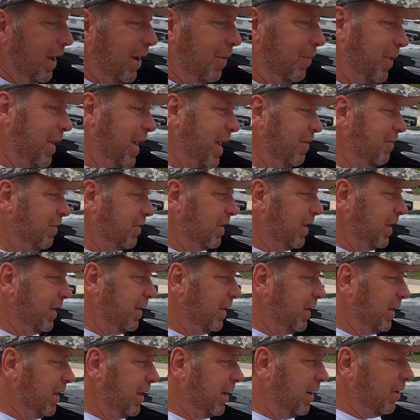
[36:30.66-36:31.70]
and we have a
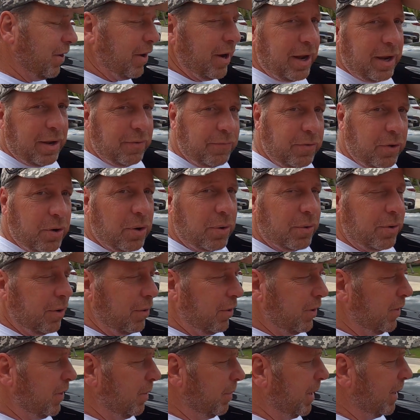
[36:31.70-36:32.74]
Lightning here, and if you don't
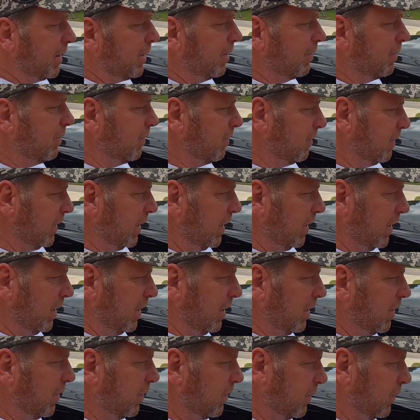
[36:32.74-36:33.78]
know anything about this, is the